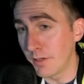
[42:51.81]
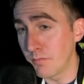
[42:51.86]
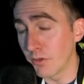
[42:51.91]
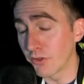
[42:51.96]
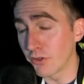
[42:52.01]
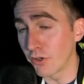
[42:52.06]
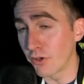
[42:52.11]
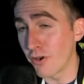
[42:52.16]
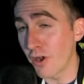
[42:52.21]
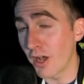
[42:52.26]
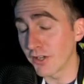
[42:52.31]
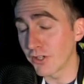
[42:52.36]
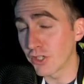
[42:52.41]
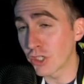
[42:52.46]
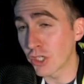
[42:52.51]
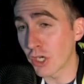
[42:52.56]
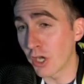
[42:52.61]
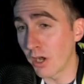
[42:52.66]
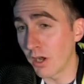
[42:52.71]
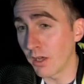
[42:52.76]
but they're not
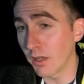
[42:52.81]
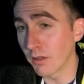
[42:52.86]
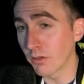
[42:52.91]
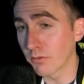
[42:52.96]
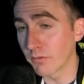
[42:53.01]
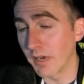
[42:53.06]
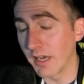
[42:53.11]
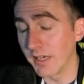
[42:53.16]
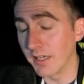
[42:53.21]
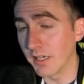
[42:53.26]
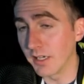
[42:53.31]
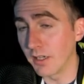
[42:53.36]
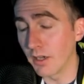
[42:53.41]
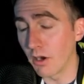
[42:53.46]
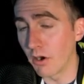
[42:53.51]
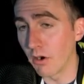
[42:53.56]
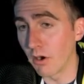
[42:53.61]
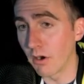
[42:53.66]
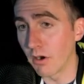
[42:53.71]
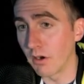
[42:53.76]
tolerating
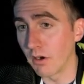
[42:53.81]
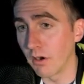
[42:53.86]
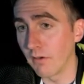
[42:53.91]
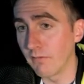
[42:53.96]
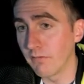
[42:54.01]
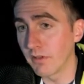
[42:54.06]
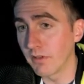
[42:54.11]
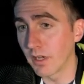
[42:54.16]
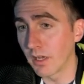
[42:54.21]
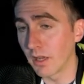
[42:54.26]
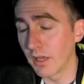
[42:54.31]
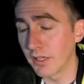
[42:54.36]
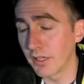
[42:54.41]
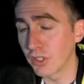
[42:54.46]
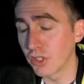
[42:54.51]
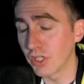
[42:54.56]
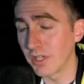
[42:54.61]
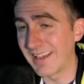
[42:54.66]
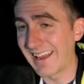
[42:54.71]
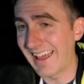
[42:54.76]
our
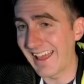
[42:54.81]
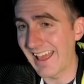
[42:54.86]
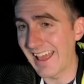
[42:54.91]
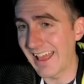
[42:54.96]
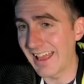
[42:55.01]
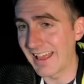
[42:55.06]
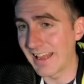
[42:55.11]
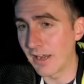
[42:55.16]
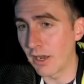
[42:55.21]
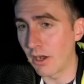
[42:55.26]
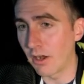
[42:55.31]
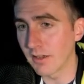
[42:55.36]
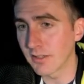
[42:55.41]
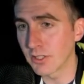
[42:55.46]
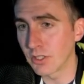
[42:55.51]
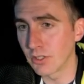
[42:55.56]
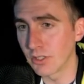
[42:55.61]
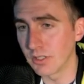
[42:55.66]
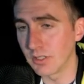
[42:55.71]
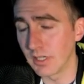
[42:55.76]
ventilation and
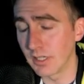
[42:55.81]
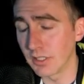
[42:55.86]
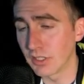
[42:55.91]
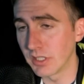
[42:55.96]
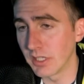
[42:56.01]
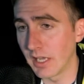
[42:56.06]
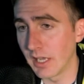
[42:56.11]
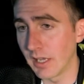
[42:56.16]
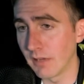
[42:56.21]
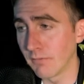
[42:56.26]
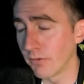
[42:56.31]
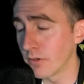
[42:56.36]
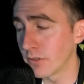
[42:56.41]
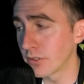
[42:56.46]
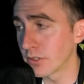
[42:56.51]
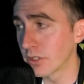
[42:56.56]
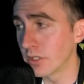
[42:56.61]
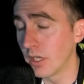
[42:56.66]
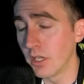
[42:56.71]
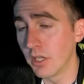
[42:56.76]
oxygenation
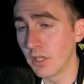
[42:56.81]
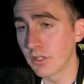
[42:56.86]
efforts.